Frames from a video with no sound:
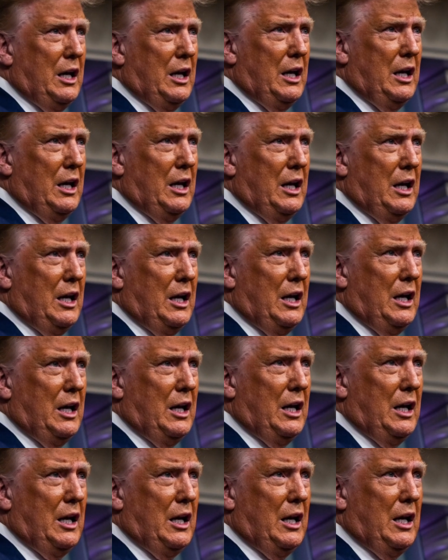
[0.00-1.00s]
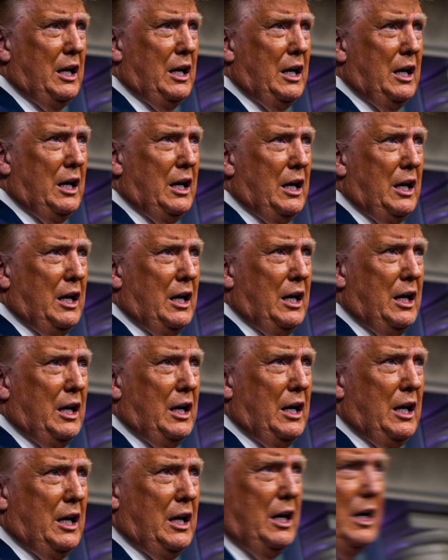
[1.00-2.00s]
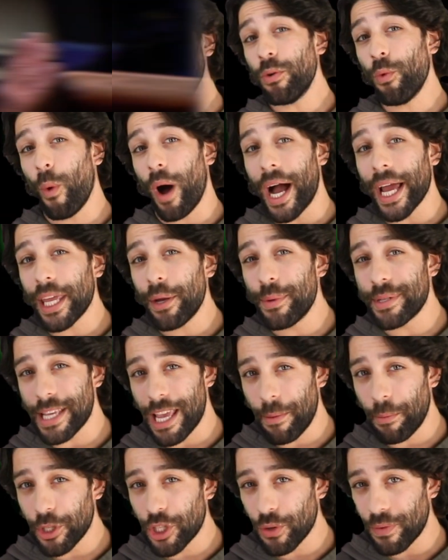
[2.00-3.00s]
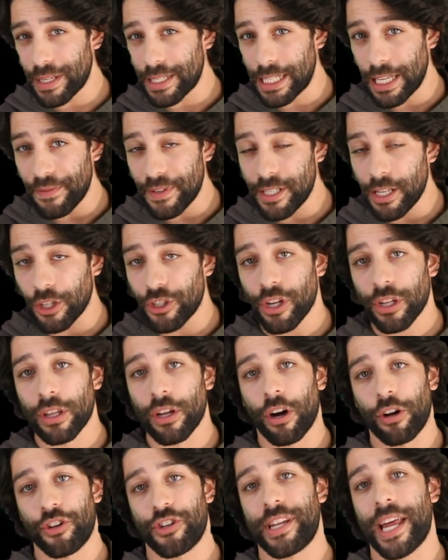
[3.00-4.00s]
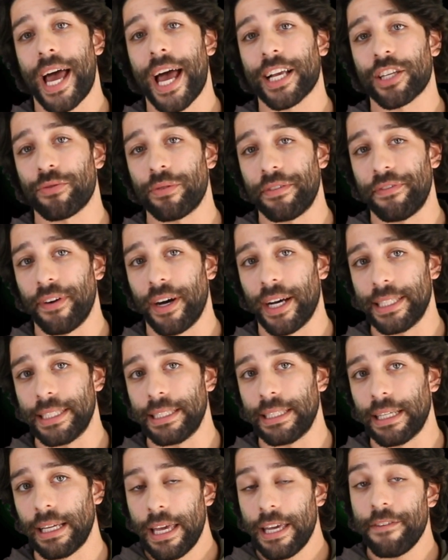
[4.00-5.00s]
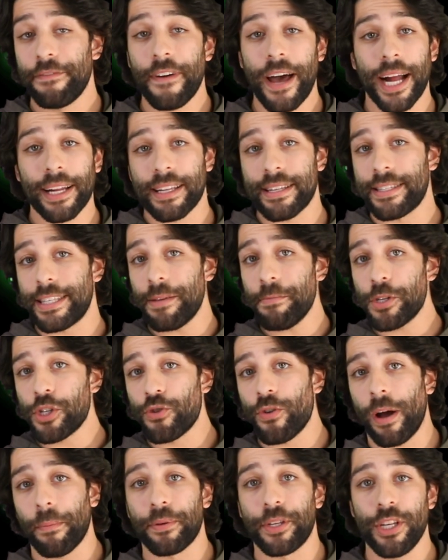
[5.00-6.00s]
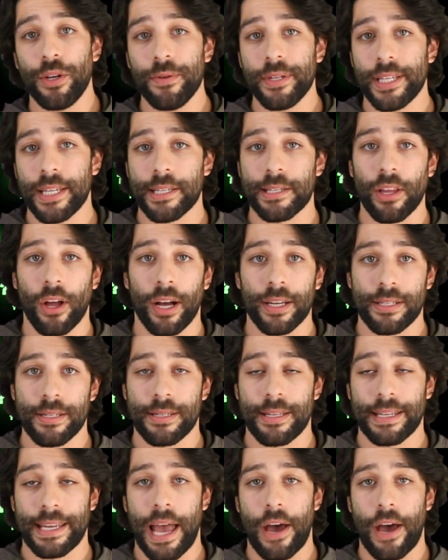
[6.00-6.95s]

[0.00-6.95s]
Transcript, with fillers: lot of his ventures and companies, which is likely why he was able to receive such a large tax refund. In fact, it seems Trump used his losses to